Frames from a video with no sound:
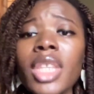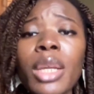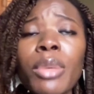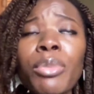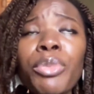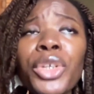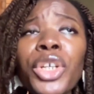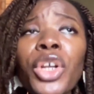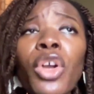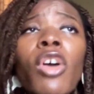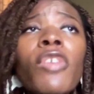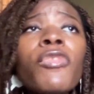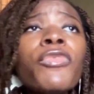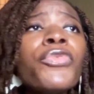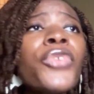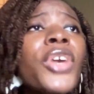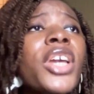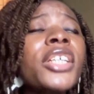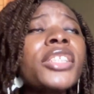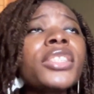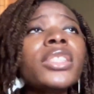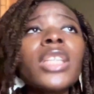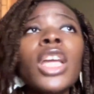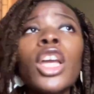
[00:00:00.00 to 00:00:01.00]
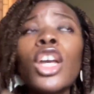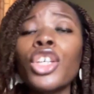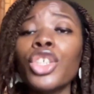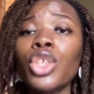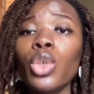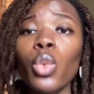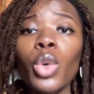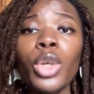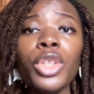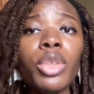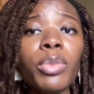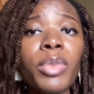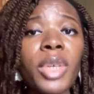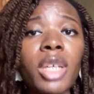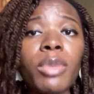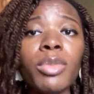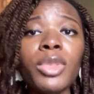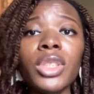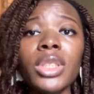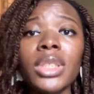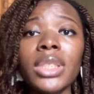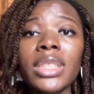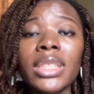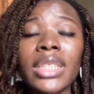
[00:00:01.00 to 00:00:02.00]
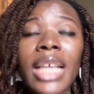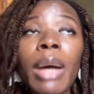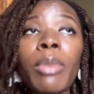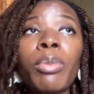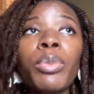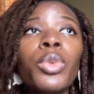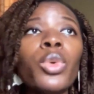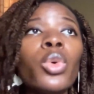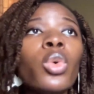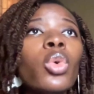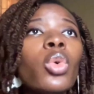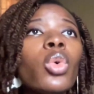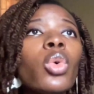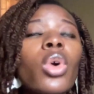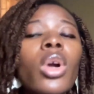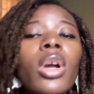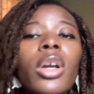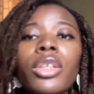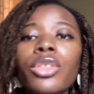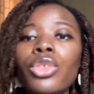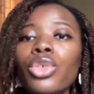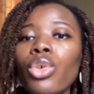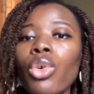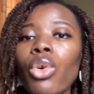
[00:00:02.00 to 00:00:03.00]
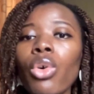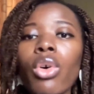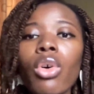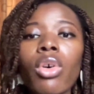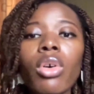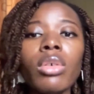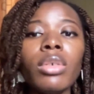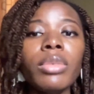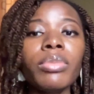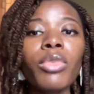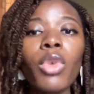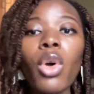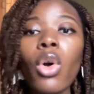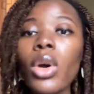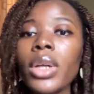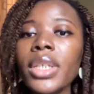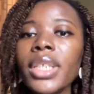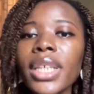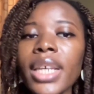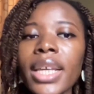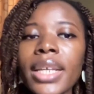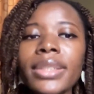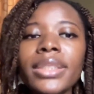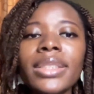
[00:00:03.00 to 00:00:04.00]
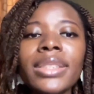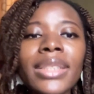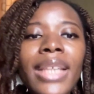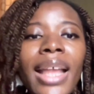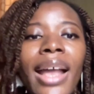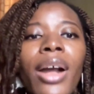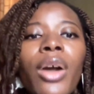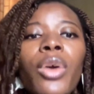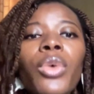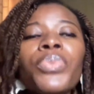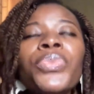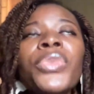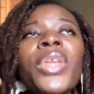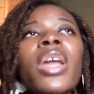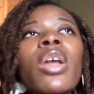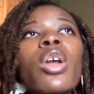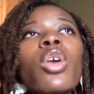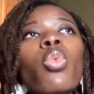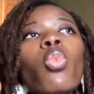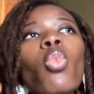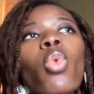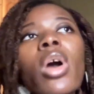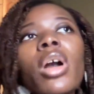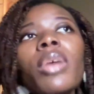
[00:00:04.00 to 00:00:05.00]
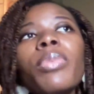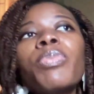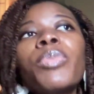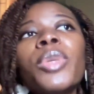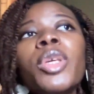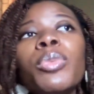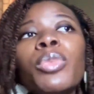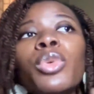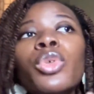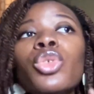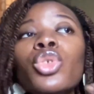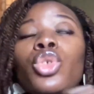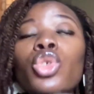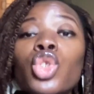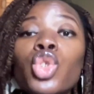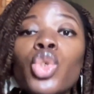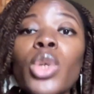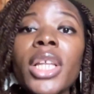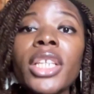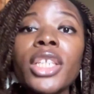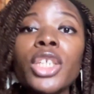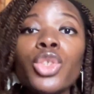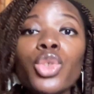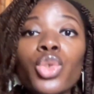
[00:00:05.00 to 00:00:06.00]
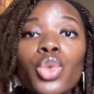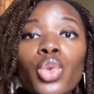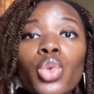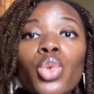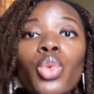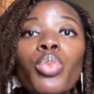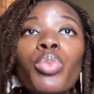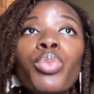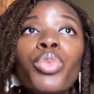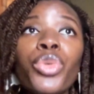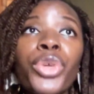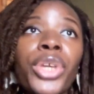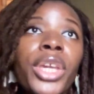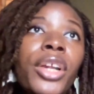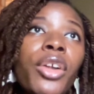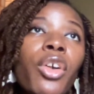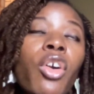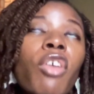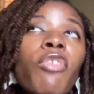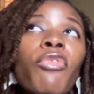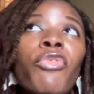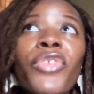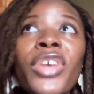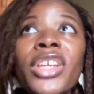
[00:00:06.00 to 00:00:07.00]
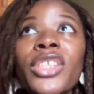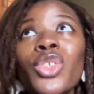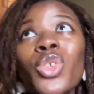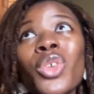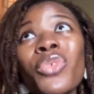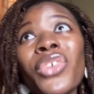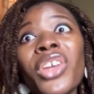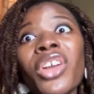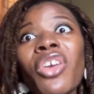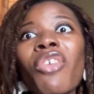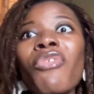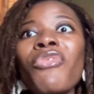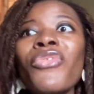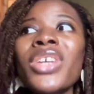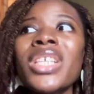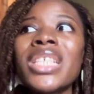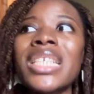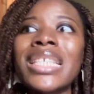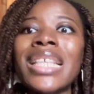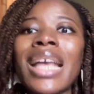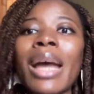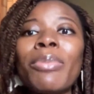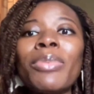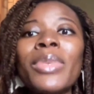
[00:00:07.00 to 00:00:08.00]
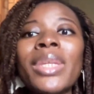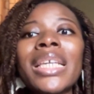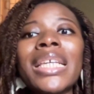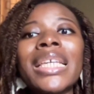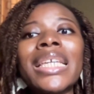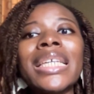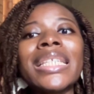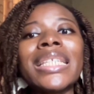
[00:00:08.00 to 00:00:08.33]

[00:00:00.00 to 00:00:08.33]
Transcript: pre-conference, you want to be able to sample your audience. Now, what people usually do pre-conference, so if a conference is happening